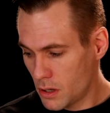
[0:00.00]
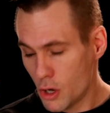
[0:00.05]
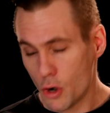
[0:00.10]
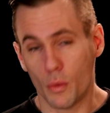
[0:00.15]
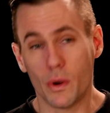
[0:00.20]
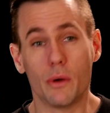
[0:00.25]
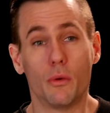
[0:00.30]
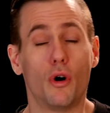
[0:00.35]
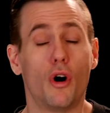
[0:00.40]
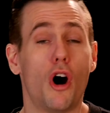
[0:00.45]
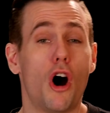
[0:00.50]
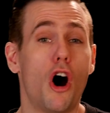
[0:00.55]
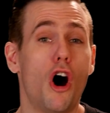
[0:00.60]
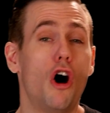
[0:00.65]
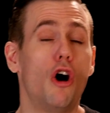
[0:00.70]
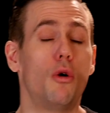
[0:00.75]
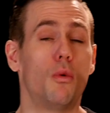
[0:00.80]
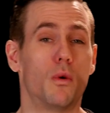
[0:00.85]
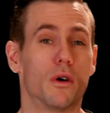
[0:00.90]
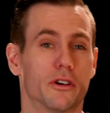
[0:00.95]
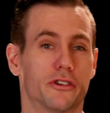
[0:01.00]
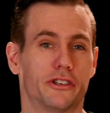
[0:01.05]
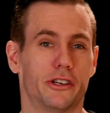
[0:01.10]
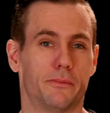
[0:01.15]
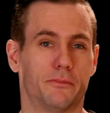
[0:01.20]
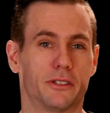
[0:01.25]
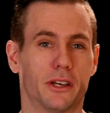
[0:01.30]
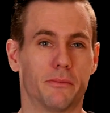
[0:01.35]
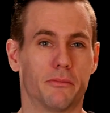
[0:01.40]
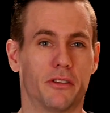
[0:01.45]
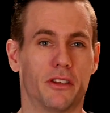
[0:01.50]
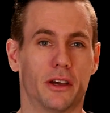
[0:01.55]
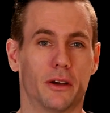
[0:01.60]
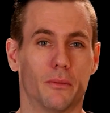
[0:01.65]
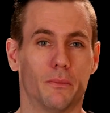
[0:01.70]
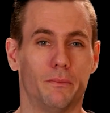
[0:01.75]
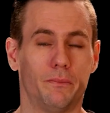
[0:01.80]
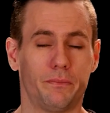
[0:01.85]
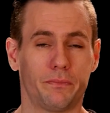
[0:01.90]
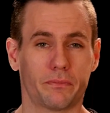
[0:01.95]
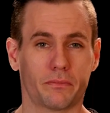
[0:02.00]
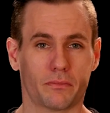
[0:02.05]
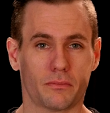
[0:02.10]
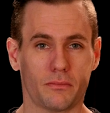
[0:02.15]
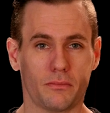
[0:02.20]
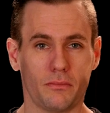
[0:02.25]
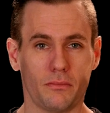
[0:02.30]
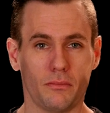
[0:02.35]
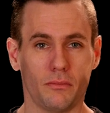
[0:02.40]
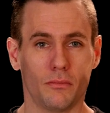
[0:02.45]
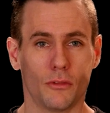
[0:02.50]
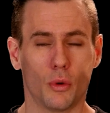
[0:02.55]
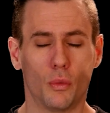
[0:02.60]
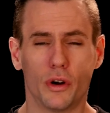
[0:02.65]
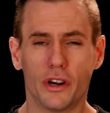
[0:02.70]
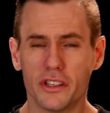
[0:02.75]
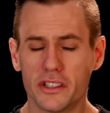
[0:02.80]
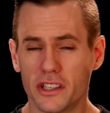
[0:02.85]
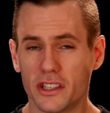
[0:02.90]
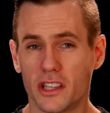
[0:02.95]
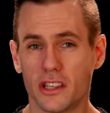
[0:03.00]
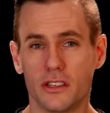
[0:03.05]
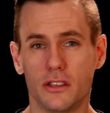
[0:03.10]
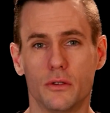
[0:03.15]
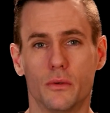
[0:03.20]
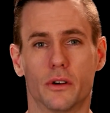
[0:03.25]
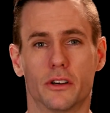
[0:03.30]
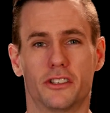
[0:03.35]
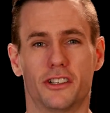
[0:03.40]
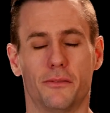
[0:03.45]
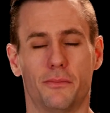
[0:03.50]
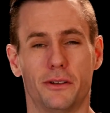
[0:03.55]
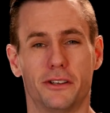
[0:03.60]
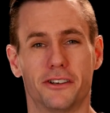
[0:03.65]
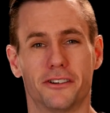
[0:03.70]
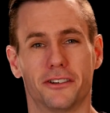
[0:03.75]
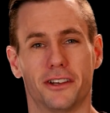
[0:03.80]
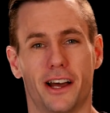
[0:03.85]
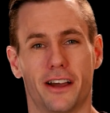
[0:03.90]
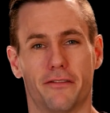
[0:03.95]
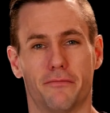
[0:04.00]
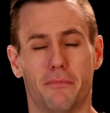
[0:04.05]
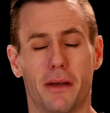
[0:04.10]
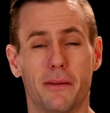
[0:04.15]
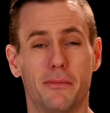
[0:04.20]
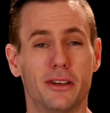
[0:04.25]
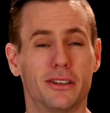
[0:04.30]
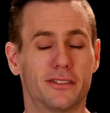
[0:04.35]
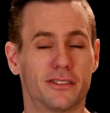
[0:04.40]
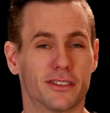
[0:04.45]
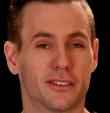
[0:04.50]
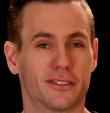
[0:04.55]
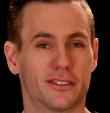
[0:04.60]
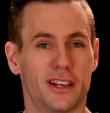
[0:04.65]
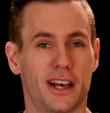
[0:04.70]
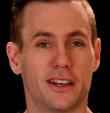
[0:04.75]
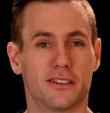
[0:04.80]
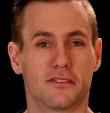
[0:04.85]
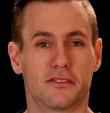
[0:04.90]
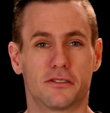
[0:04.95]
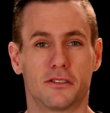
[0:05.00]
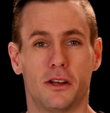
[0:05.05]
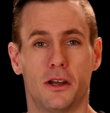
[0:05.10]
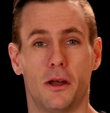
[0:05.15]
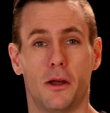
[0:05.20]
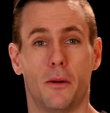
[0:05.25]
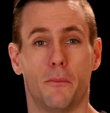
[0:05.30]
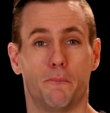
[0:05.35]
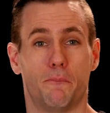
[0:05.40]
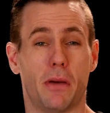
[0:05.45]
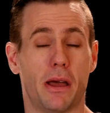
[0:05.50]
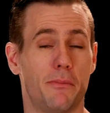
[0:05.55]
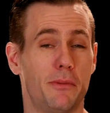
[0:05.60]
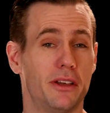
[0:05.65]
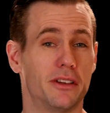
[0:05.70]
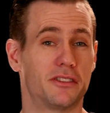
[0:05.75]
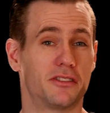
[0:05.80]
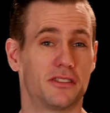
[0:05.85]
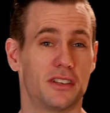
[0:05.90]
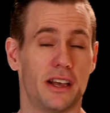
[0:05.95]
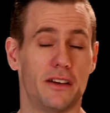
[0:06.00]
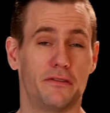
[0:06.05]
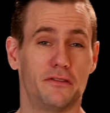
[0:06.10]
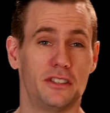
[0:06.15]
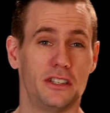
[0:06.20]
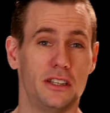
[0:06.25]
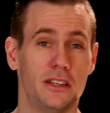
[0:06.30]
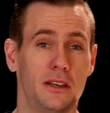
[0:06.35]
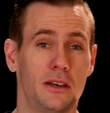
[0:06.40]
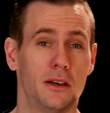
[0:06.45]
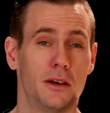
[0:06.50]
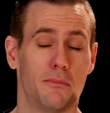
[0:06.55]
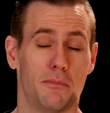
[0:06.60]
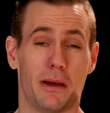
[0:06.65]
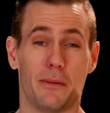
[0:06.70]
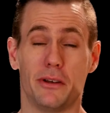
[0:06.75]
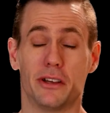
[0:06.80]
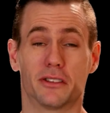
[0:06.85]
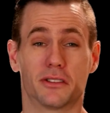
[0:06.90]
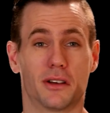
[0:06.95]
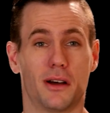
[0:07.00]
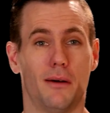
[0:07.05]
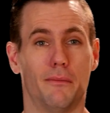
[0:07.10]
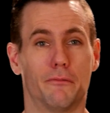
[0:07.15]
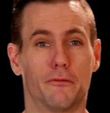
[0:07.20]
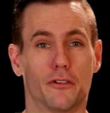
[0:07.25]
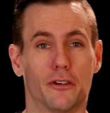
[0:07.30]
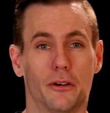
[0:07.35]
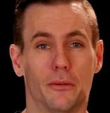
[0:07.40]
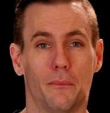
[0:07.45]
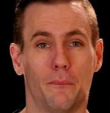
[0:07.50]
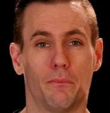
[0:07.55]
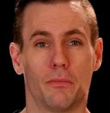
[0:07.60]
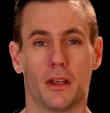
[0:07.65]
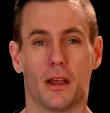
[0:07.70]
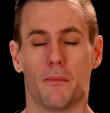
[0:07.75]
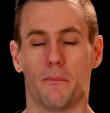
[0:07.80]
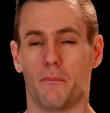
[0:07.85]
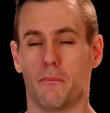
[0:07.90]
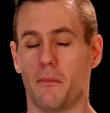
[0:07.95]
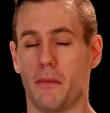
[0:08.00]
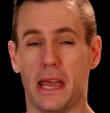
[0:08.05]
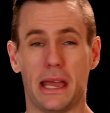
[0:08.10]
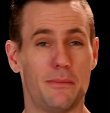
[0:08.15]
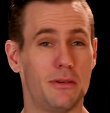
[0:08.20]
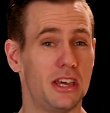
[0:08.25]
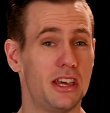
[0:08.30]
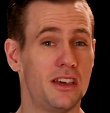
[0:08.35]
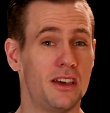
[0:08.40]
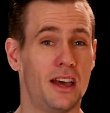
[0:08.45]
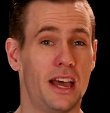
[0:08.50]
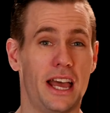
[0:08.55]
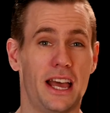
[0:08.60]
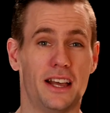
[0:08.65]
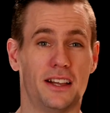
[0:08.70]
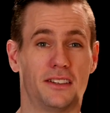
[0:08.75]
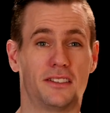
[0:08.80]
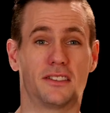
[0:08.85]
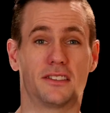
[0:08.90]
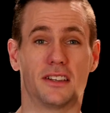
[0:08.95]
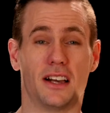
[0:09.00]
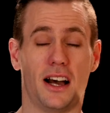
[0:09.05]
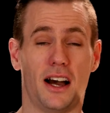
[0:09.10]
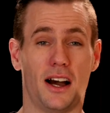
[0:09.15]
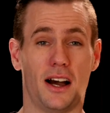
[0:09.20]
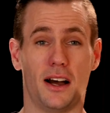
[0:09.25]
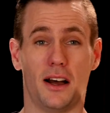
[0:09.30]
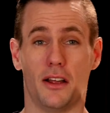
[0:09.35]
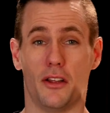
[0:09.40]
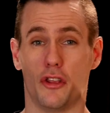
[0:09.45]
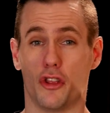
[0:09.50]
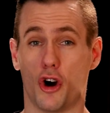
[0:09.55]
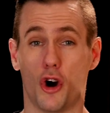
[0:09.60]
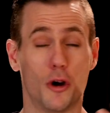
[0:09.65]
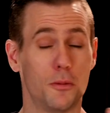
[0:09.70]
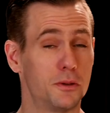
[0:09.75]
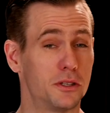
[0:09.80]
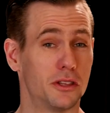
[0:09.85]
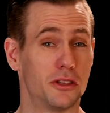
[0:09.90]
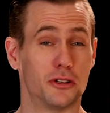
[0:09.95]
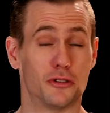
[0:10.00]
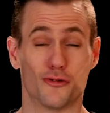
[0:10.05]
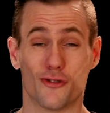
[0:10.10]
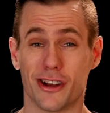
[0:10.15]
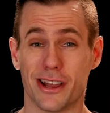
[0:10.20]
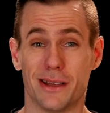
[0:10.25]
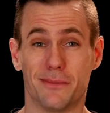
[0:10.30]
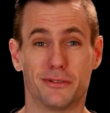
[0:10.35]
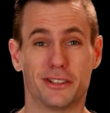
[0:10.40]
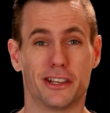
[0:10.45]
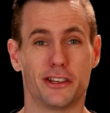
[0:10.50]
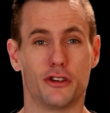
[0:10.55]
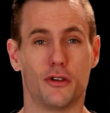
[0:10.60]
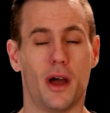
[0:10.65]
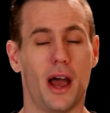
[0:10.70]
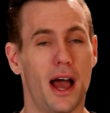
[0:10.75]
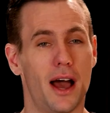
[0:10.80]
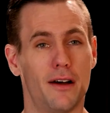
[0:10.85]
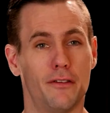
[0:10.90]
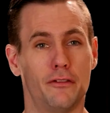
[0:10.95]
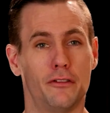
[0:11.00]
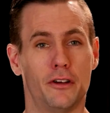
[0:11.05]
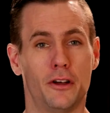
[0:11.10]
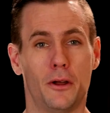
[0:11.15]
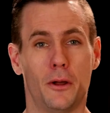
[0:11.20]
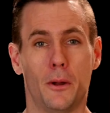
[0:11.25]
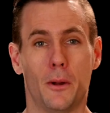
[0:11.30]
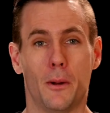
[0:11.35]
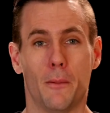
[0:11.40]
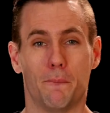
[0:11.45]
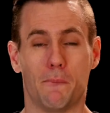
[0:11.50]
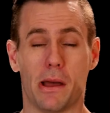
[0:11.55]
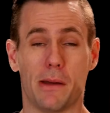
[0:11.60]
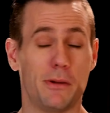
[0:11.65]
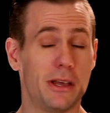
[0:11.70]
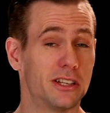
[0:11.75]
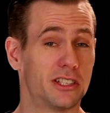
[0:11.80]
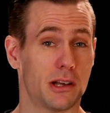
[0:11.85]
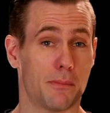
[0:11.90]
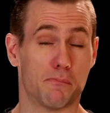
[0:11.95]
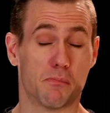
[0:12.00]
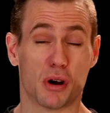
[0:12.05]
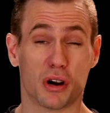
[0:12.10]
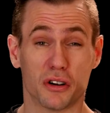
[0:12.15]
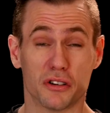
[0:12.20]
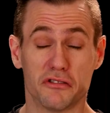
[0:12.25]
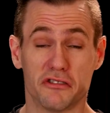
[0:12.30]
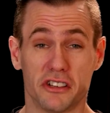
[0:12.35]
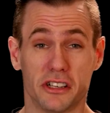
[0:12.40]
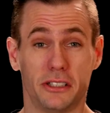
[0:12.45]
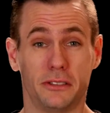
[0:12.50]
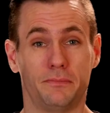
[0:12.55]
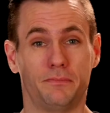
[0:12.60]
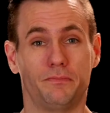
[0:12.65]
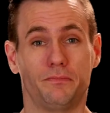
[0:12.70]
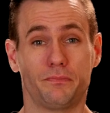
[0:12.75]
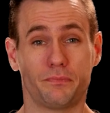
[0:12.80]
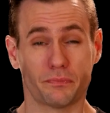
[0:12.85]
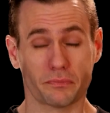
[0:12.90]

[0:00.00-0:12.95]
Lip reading: We will all worship something. What is it that you worship in your life? Maybe it's success, maybe it's safety, maybe it's comfort, maybe it's the hopes and the dreams that you have, maybe it's a person,